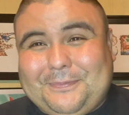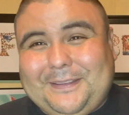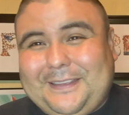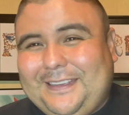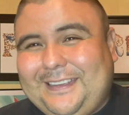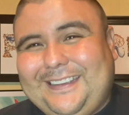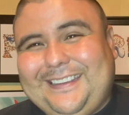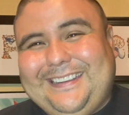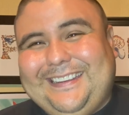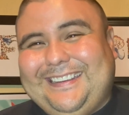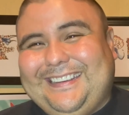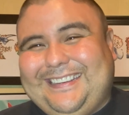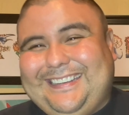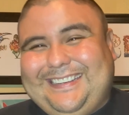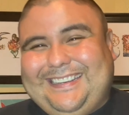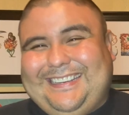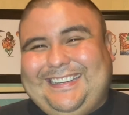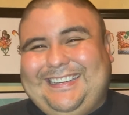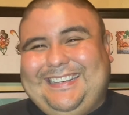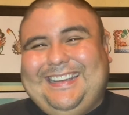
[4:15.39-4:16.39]

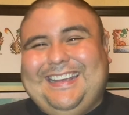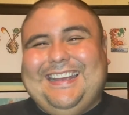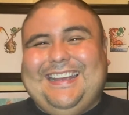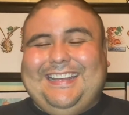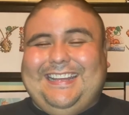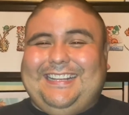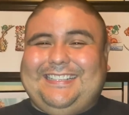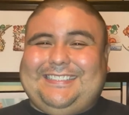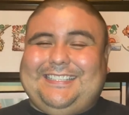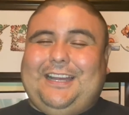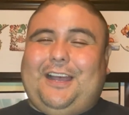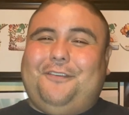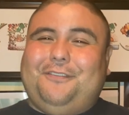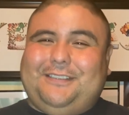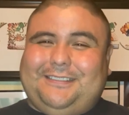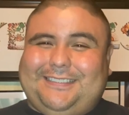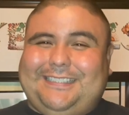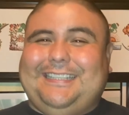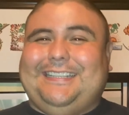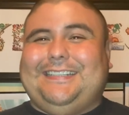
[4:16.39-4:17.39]
That's
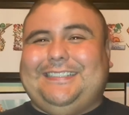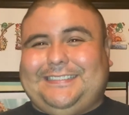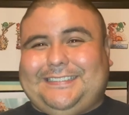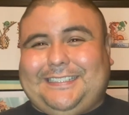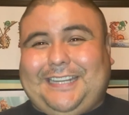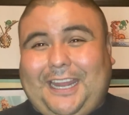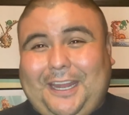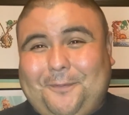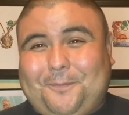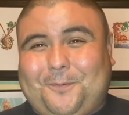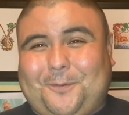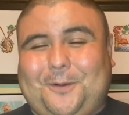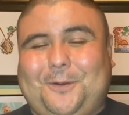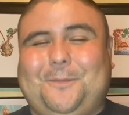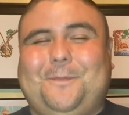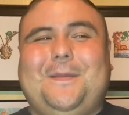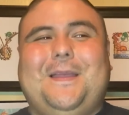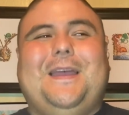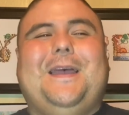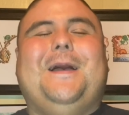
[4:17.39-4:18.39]
obviously an escape
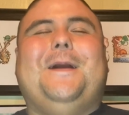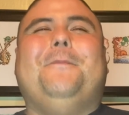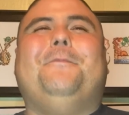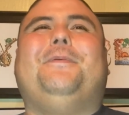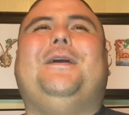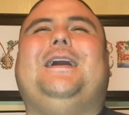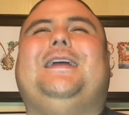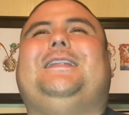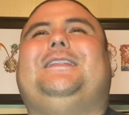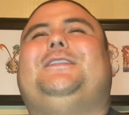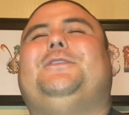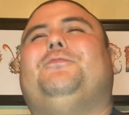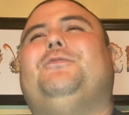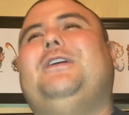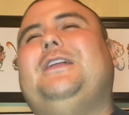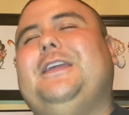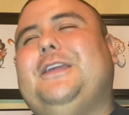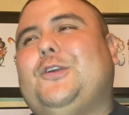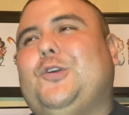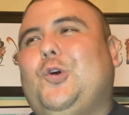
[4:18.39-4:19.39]
room. But the
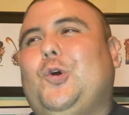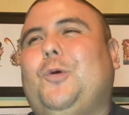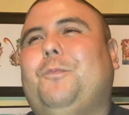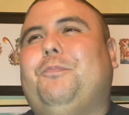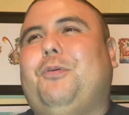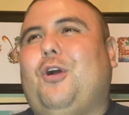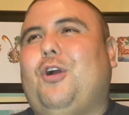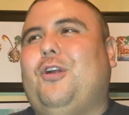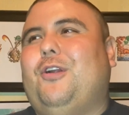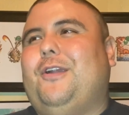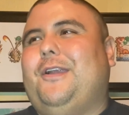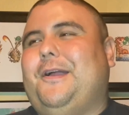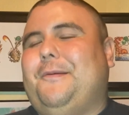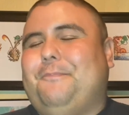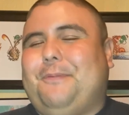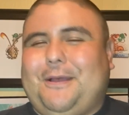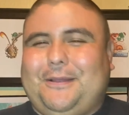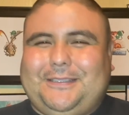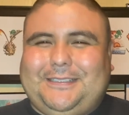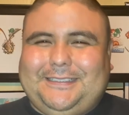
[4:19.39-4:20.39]
really cool part
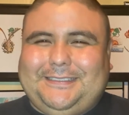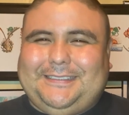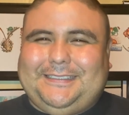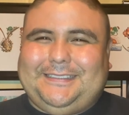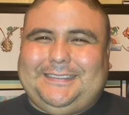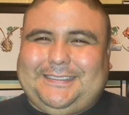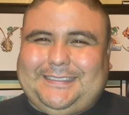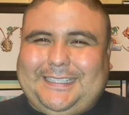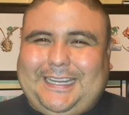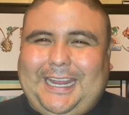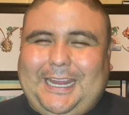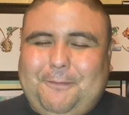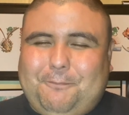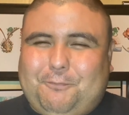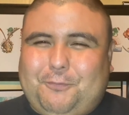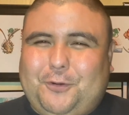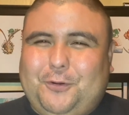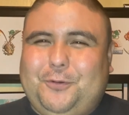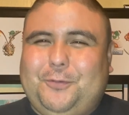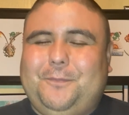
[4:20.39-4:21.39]
about this
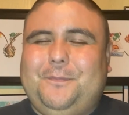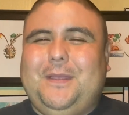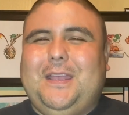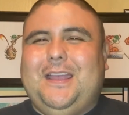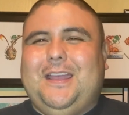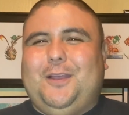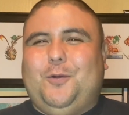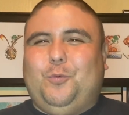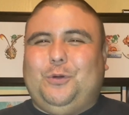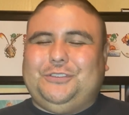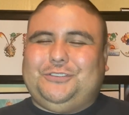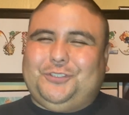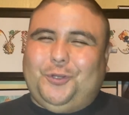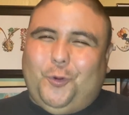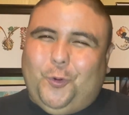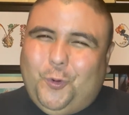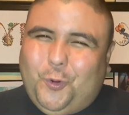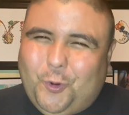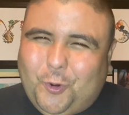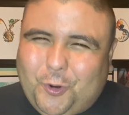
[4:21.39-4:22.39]
escape room was the
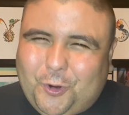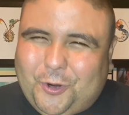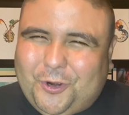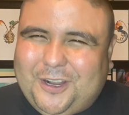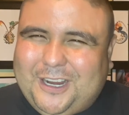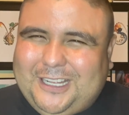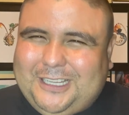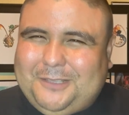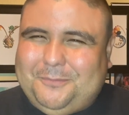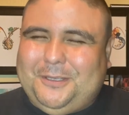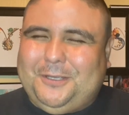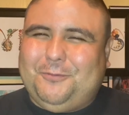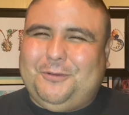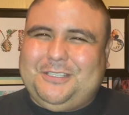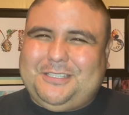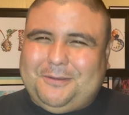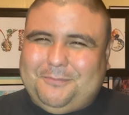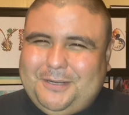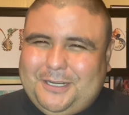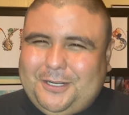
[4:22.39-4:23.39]
horror element,
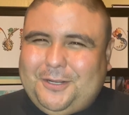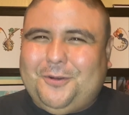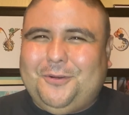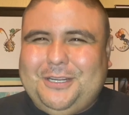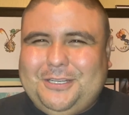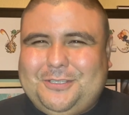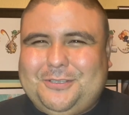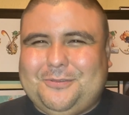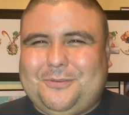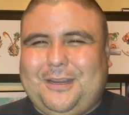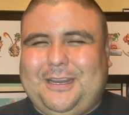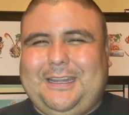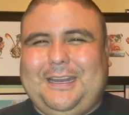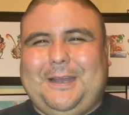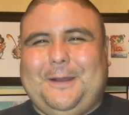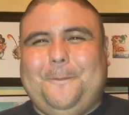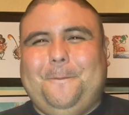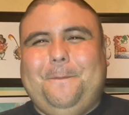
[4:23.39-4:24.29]
which I'm going to go into right now.